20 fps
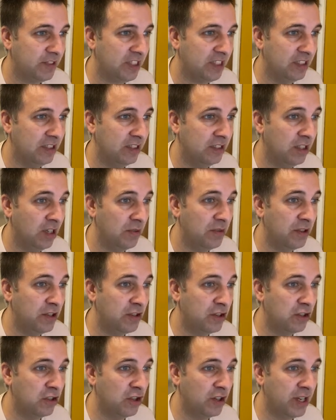So you're
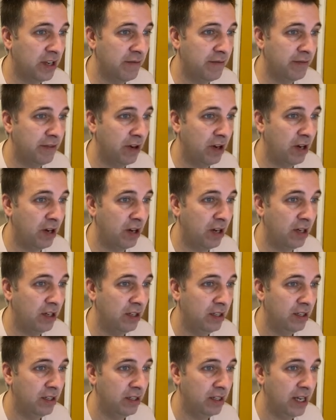just looking for
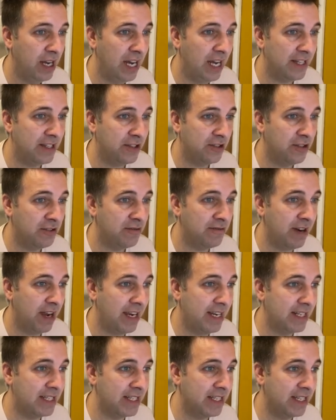article
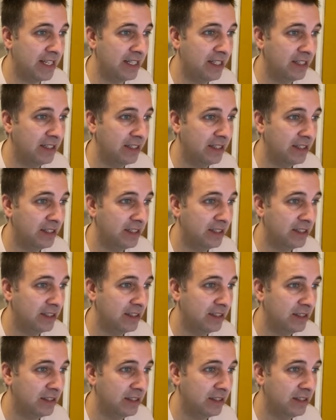writing,
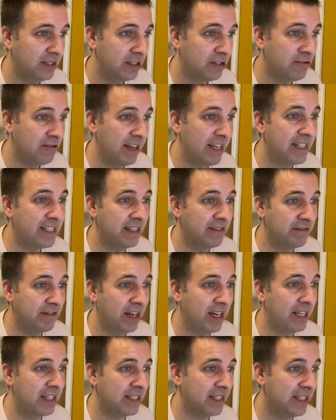creative
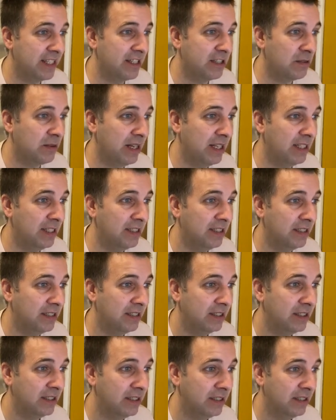writing as well.
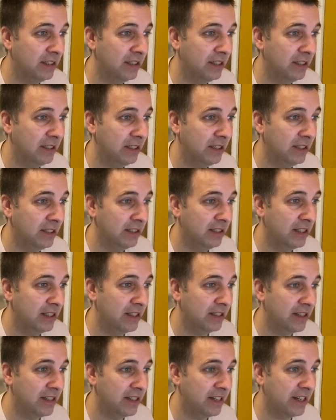
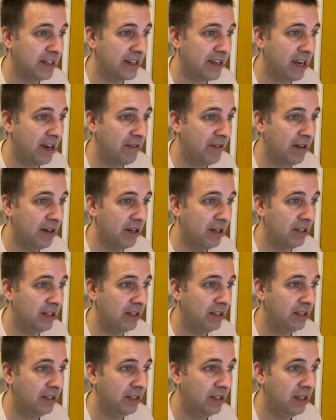And then you carry
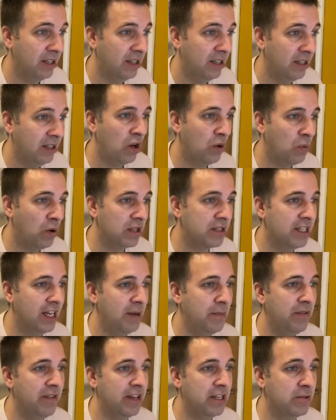on. What
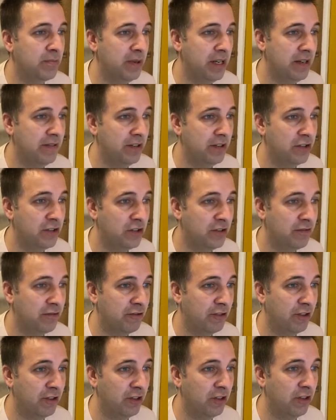type of experience should
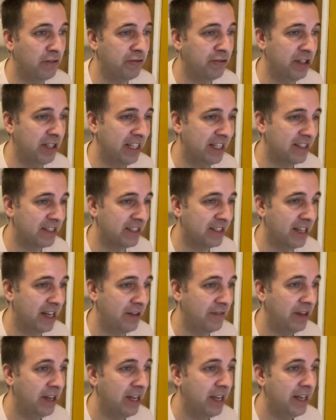your freelancers
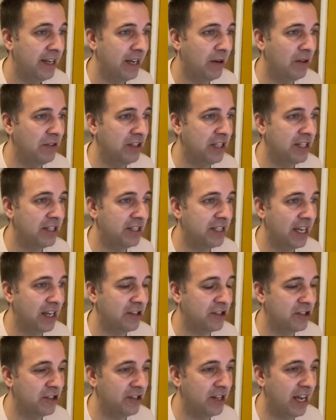have? Now on this
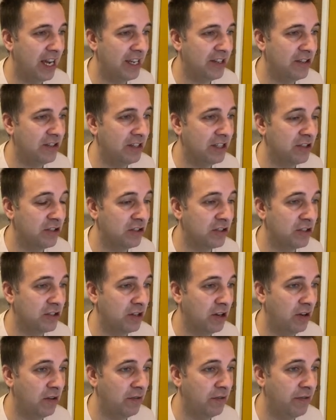section, I usually just
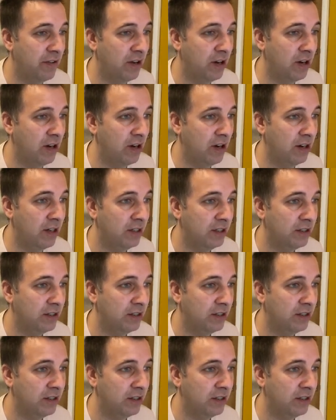go for